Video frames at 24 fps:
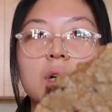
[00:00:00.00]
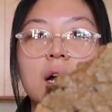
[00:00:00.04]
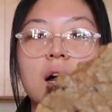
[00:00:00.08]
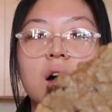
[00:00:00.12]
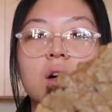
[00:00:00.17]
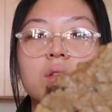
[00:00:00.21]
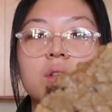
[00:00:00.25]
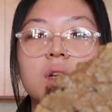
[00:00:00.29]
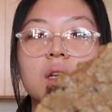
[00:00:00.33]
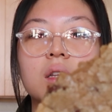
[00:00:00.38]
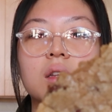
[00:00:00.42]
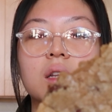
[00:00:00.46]

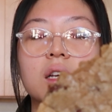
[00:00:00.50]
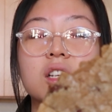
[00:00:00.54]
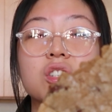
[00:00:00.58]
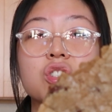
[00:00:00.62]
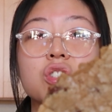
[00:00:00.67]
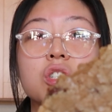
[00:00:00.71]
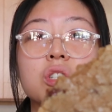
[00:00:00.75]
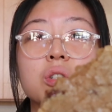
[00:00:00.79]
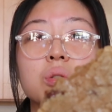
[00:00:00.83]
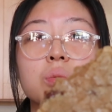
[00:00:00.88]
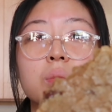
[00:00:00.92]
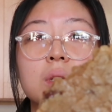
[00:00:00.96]
brown and like
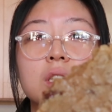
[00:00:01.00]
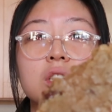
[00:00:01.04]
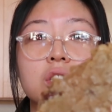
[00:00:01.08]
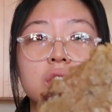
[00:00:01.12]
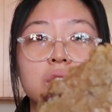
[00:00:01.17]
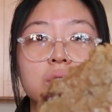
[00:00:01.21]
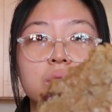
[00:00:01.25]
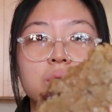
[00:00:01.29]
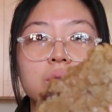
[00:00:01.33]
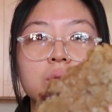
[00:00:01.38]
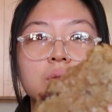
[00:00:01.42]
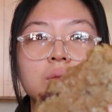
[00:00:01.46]
chewy
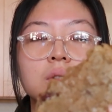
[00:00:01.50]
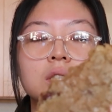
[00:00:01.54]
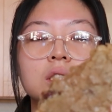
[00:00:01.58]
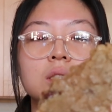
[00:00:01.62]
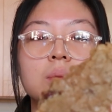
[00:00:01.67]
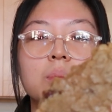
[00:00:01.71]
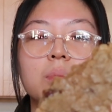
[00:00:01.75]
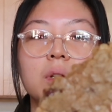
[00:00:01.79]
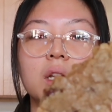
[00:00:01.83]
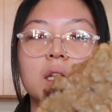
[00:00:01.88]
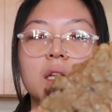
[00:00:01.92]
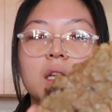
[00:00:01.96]
too,
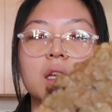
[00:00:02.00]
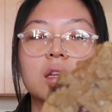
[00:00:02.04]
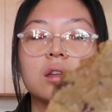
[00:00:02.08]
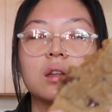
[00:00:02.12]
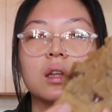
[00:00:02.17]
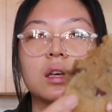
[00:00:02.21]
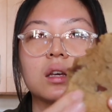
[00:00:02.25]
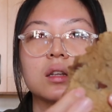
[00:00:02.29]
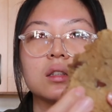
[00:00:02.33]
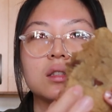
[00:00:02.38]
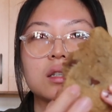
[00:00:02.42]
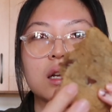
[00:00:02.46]
but like in
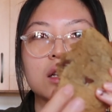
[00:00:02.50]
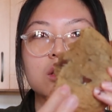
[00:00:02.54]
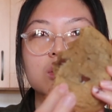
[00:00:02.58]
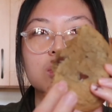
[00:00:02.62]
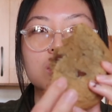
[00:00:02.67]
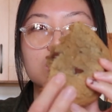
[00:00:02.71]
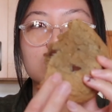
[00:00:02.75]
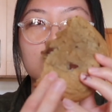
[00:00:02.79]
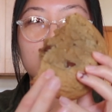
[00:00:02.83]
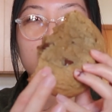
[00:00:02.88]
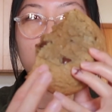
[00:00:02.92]
like a denser,